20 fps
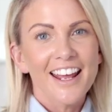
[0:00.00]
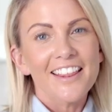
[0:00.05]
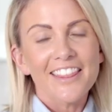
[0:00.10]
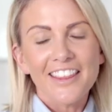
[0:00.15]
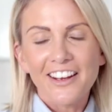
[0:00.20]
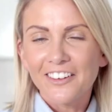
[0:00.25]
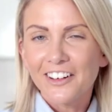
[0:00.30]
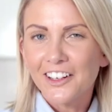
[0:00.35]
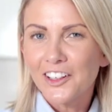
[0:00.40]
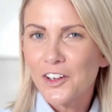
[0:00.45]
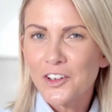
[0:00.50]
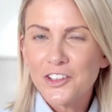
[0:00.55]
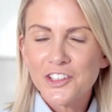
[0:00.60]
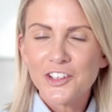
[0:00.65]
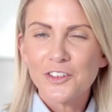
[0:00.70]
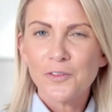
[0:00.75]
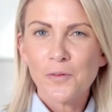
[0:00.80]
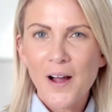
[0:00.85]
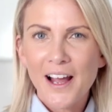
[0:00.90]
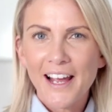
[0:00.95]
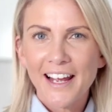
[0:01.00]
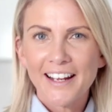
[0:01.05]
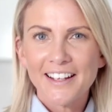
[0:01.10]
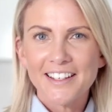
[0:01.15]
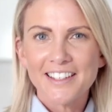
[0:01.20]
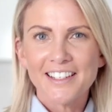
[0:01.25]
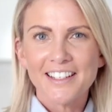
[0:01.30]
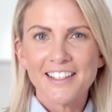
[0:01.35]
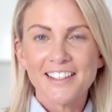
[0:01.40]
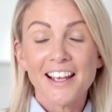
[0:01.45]
There are lots of
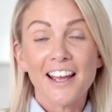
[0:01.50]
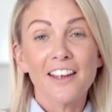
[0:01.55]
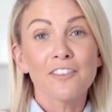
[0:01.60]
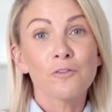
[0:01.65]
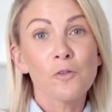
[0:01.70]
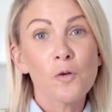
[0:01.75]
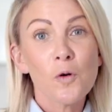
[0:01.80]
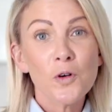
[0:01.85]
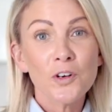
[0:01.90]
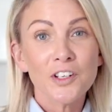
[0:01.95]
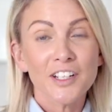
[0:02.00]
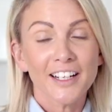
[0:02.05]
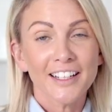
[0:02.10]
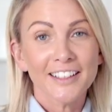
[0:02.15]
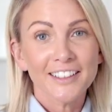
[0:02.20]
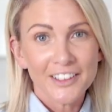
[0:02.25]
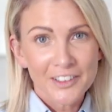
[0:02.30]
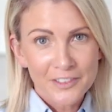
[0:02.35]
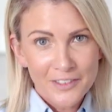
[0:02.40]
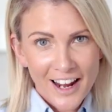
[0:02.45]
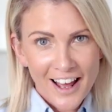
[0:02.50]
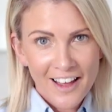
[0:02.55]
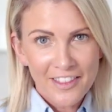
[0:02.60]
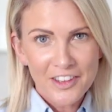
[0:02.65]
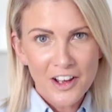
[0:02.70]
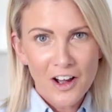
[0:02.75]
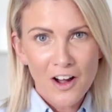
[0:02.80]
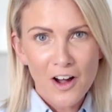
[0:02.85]
ways to save water around the